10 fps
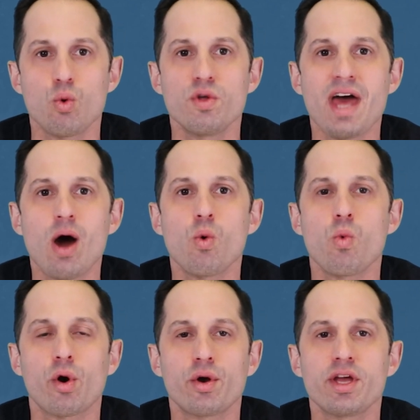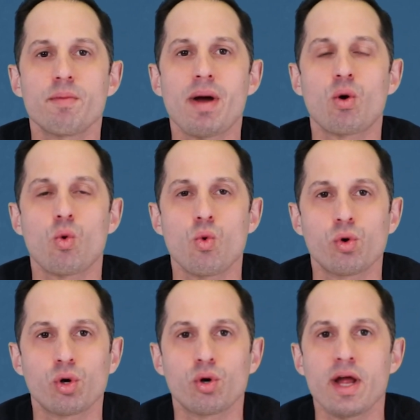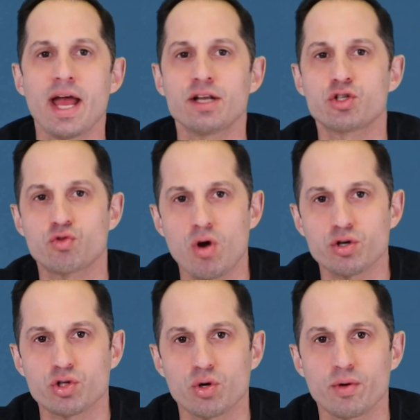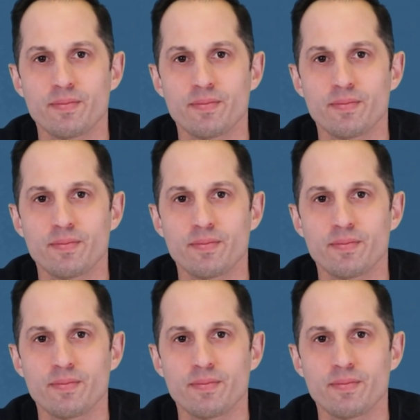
without worrying about order and structure.